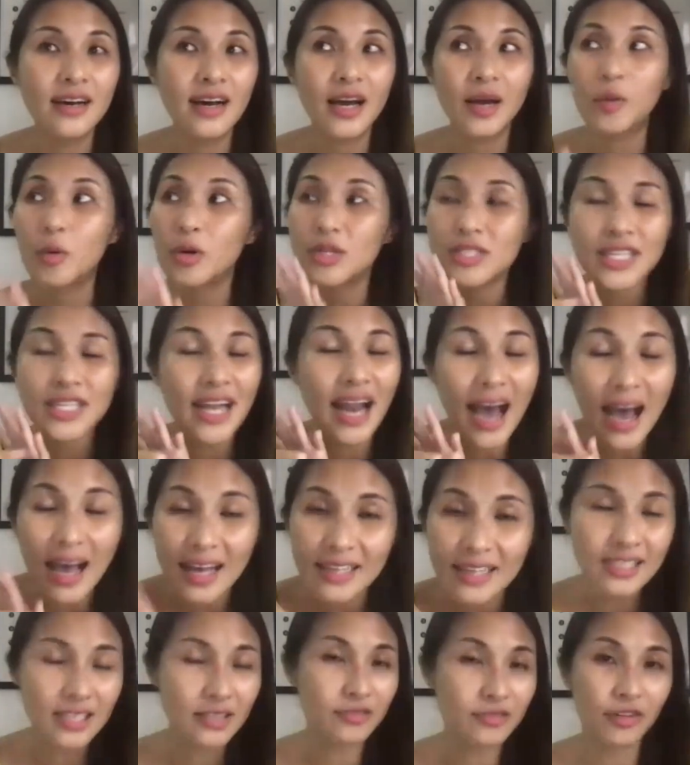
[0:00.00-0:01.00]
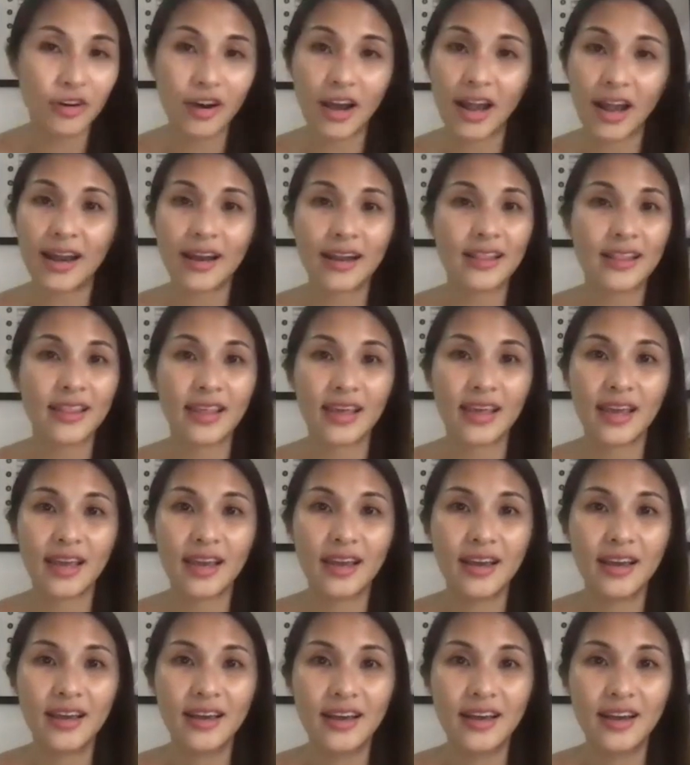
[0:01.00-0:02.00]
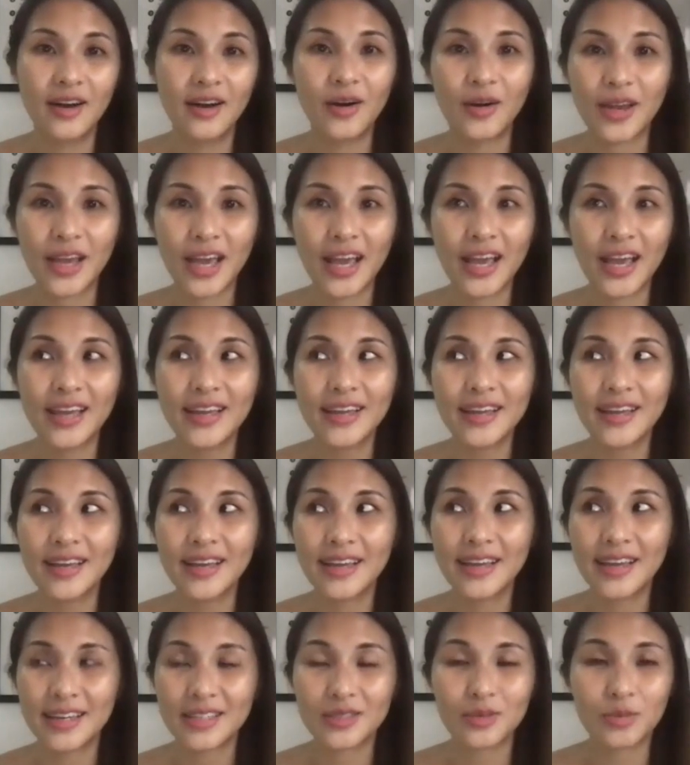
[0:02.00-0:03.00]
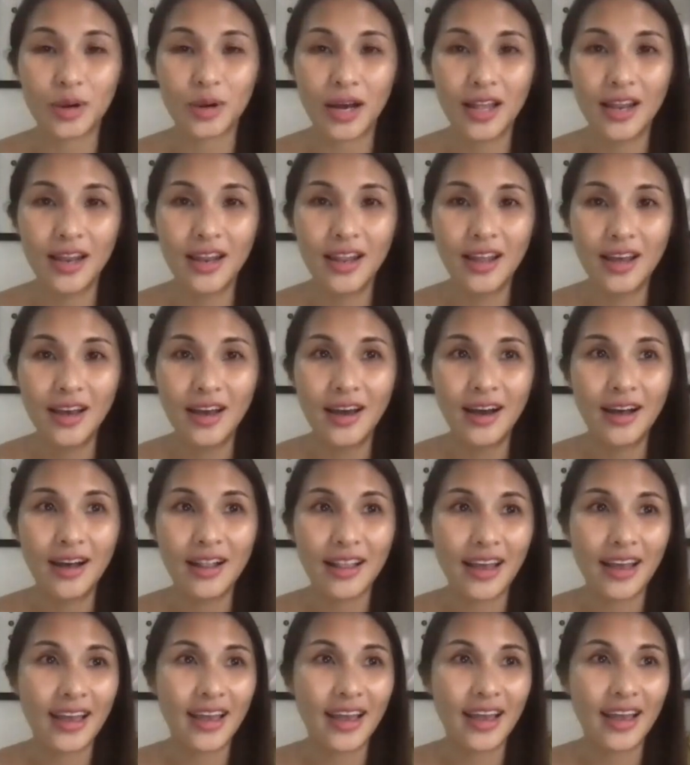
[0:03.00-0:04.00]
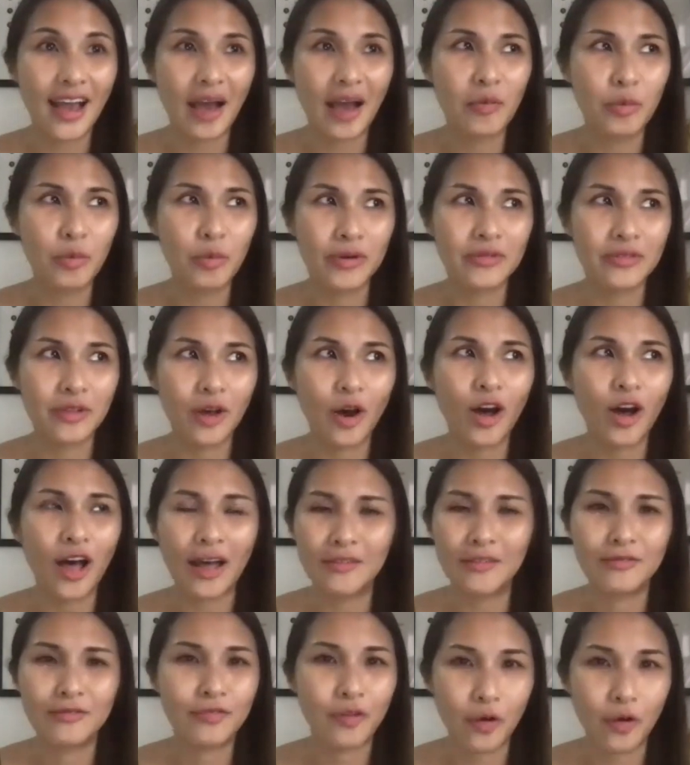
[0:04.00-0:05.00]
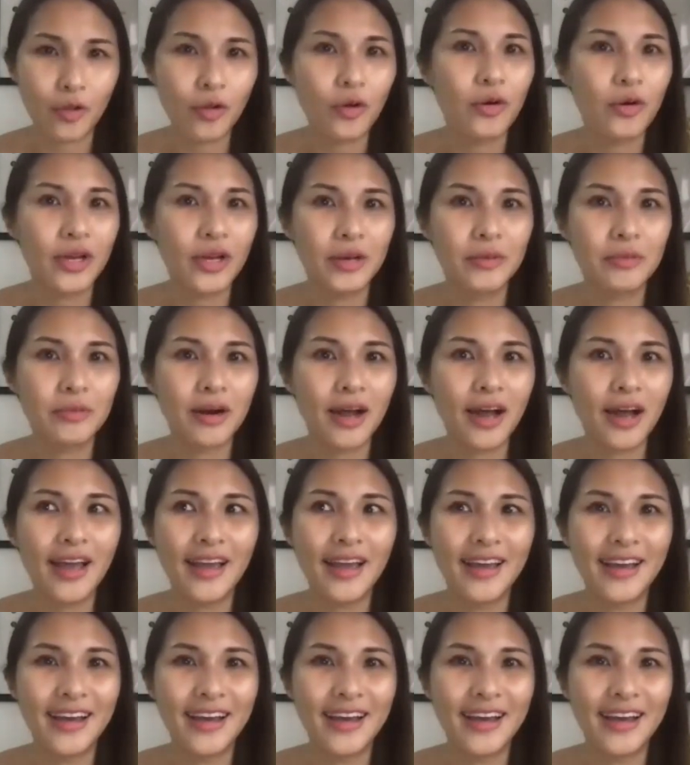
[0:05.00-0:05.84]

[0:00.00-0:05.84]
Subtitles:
It wasn't asking for anything. Okay. Guess what? Like, I will not unfollow him, right?